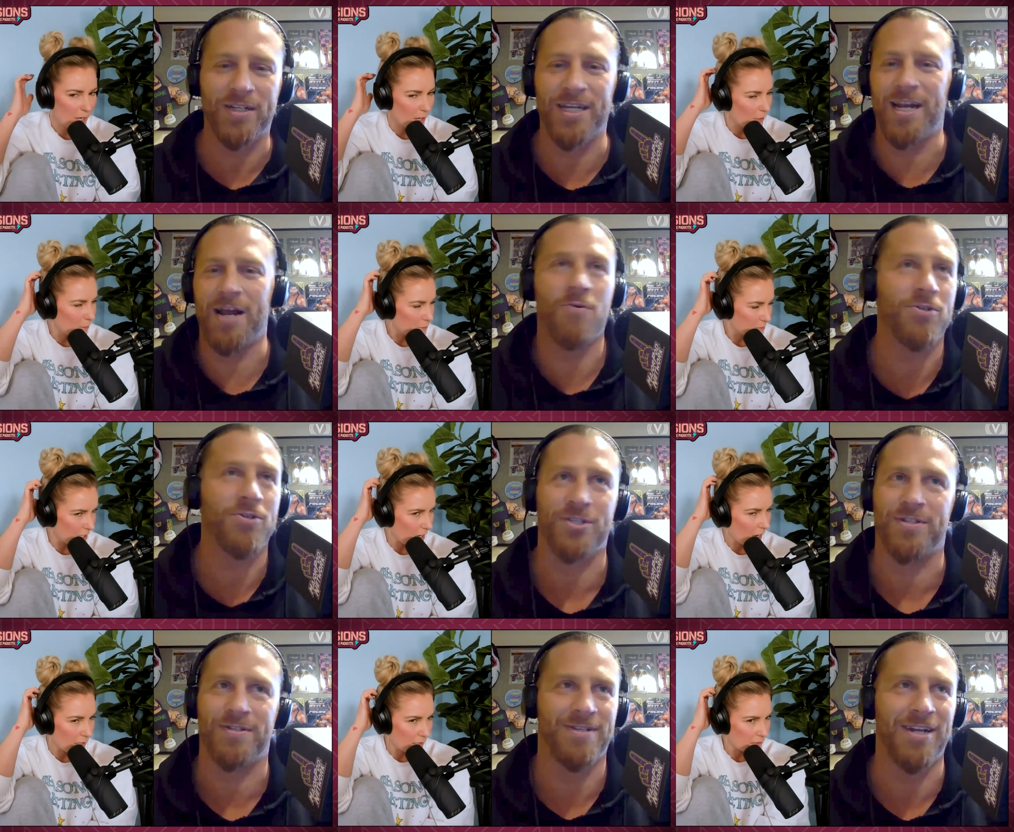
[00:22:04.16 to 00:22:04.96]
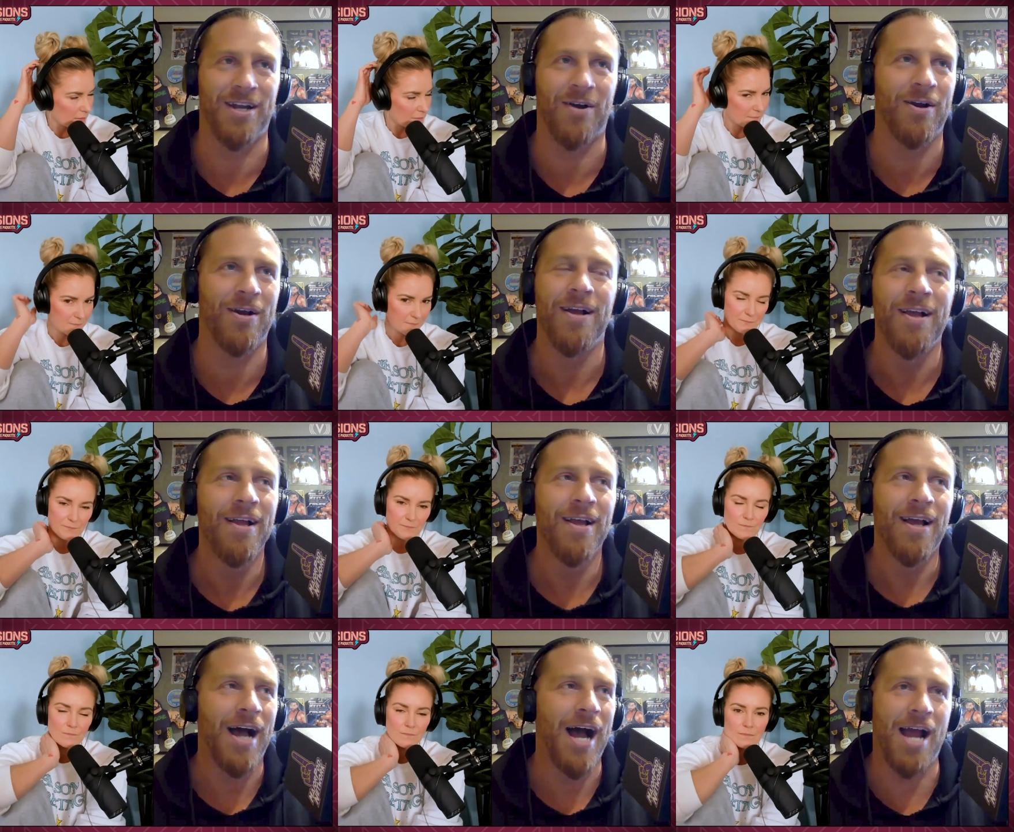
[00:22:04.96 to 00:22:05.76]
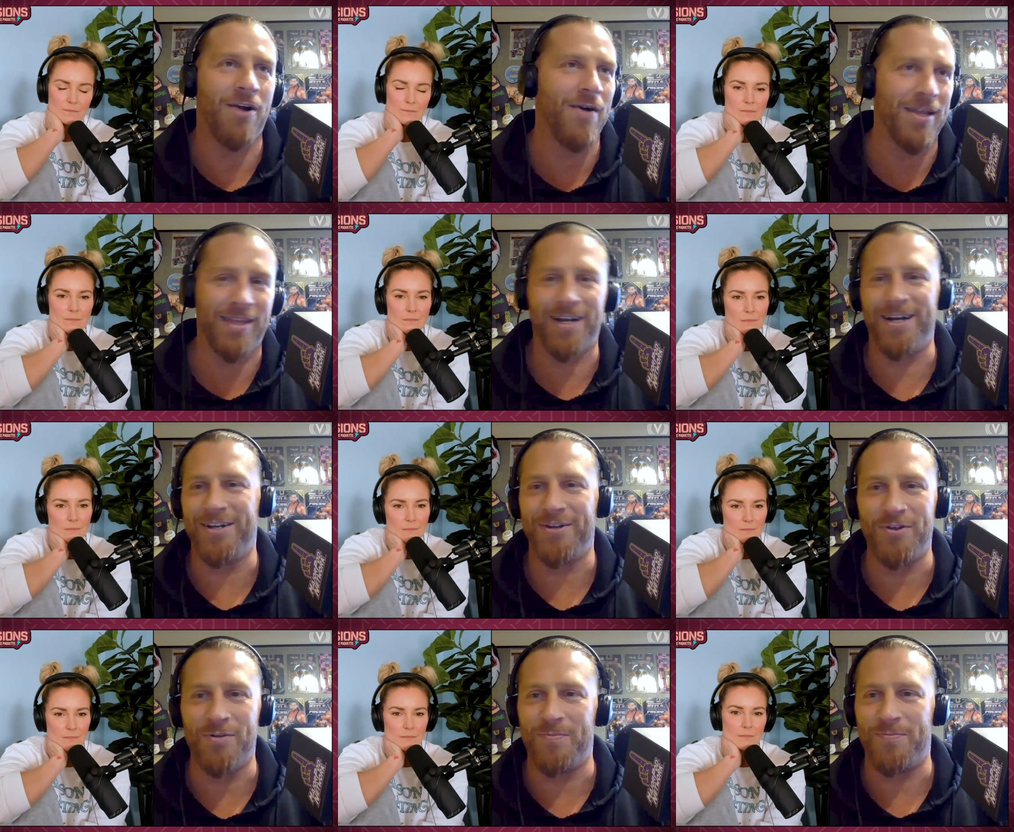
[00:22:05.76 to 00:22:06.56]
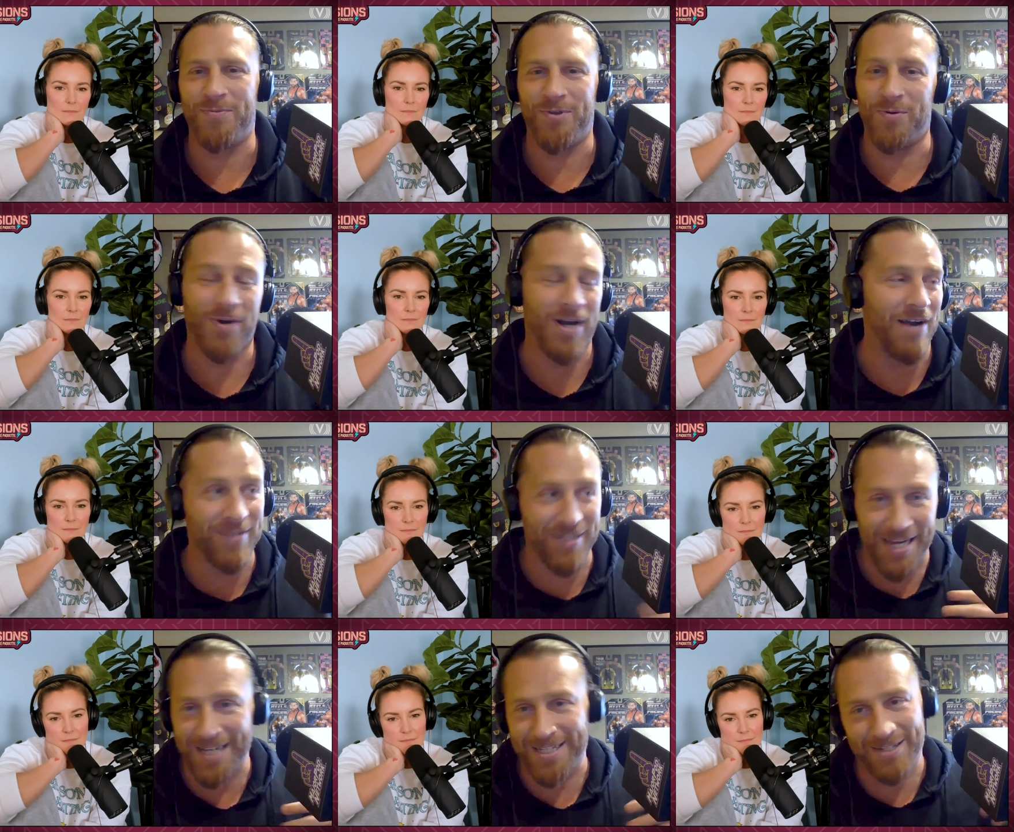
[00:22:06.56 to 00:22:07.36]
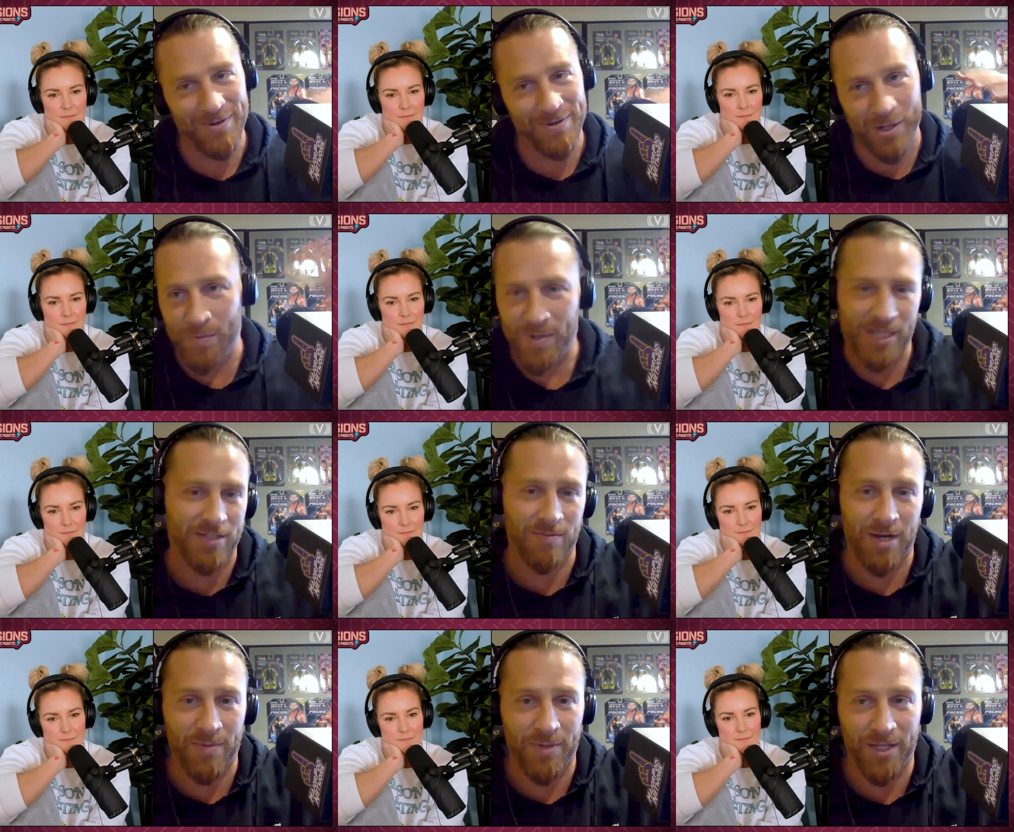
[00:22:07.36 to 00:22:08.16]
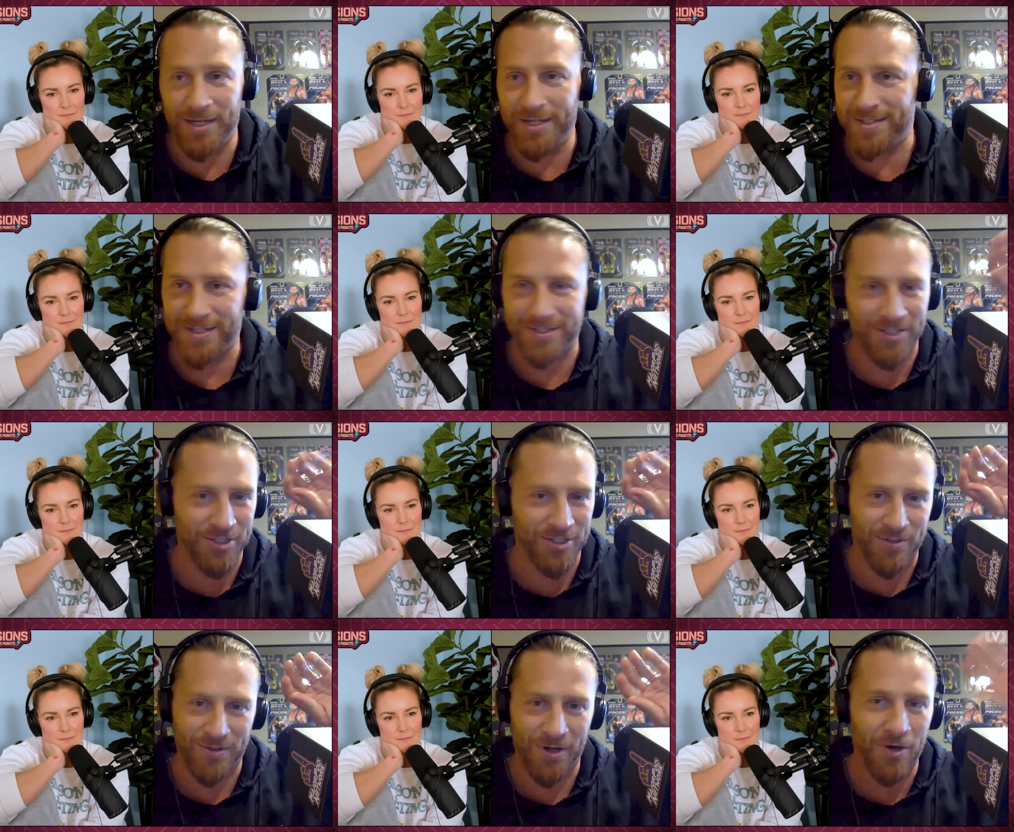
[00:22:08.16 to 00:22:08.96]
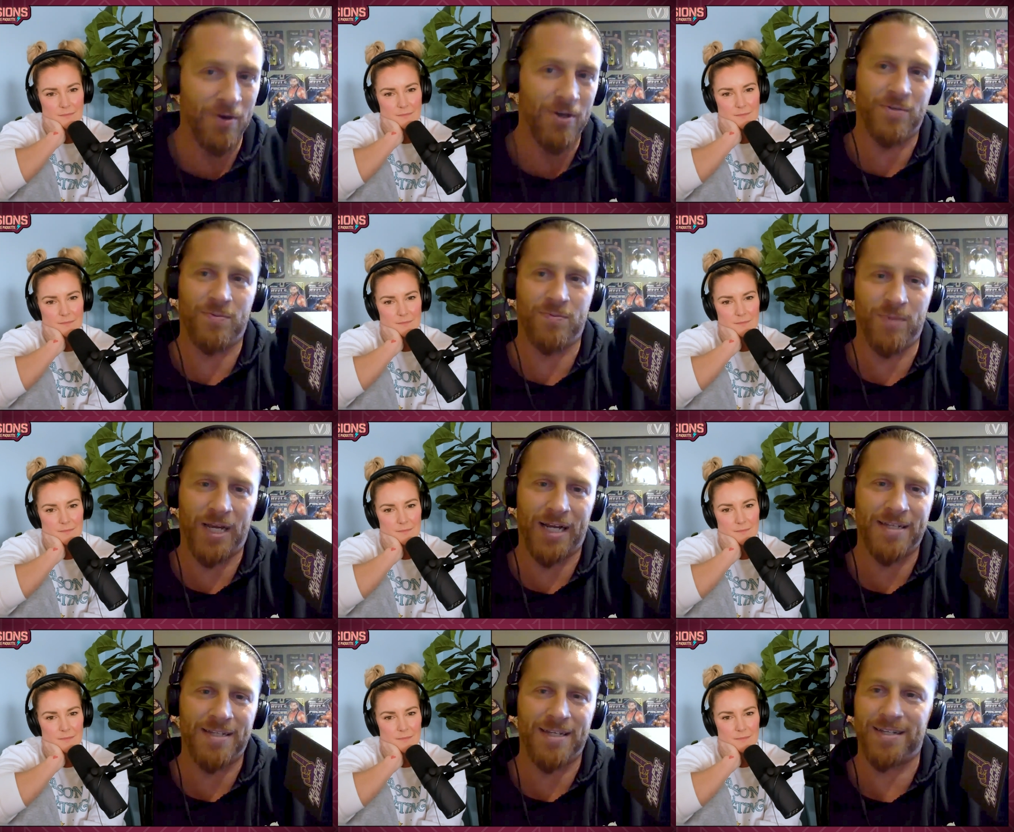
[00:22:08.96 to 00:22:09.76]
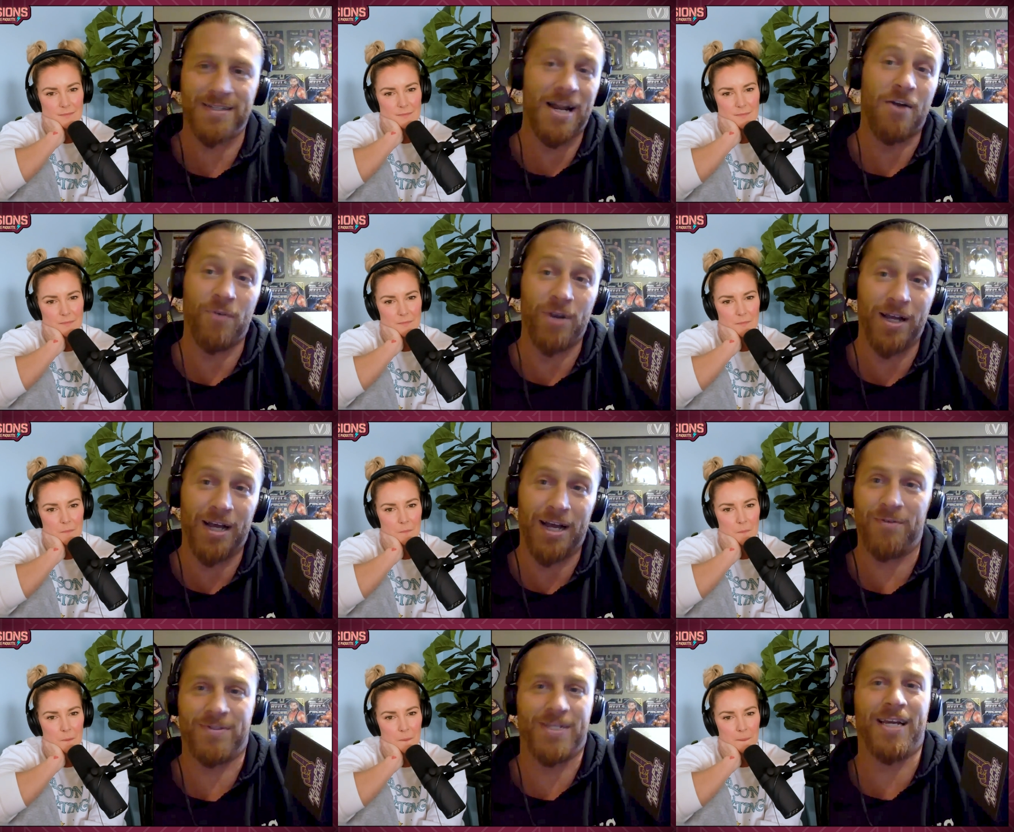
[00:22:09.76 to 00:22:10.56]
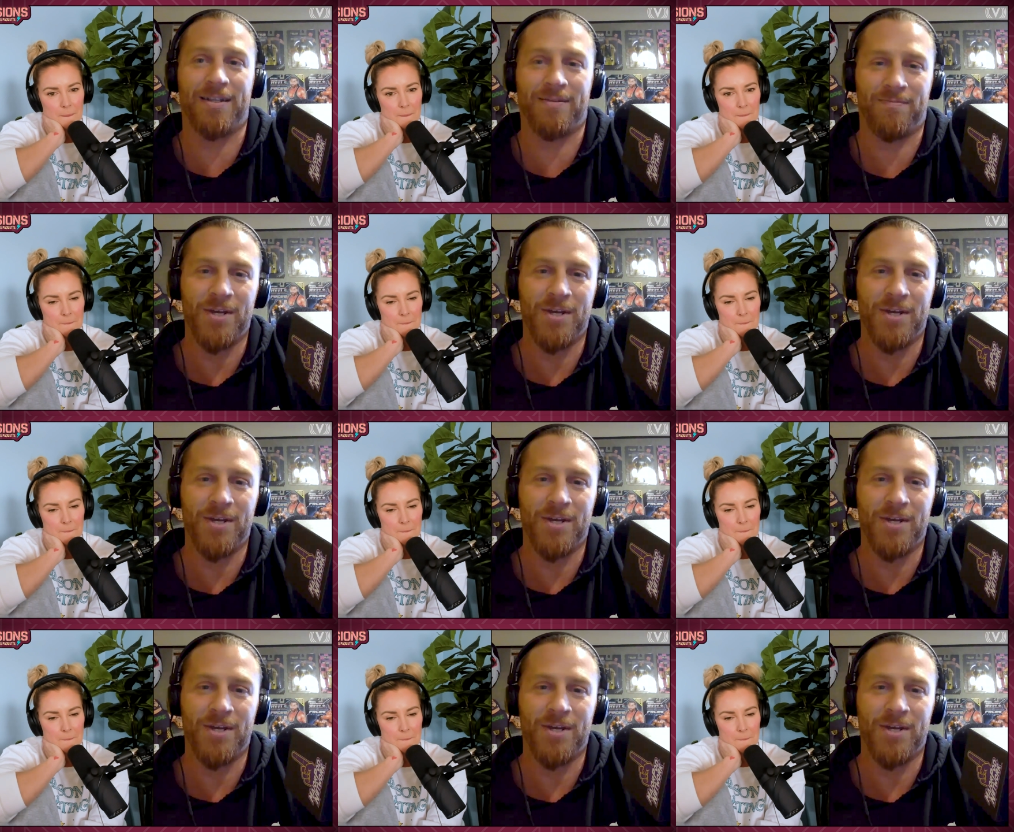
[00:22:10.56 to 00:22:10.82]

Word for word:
Speaker 1: And I was just, yeah. you know, I go out there and do the do whatever's asked of me to the best of my abilities. That's just always, like I said, it's not real. I don't take it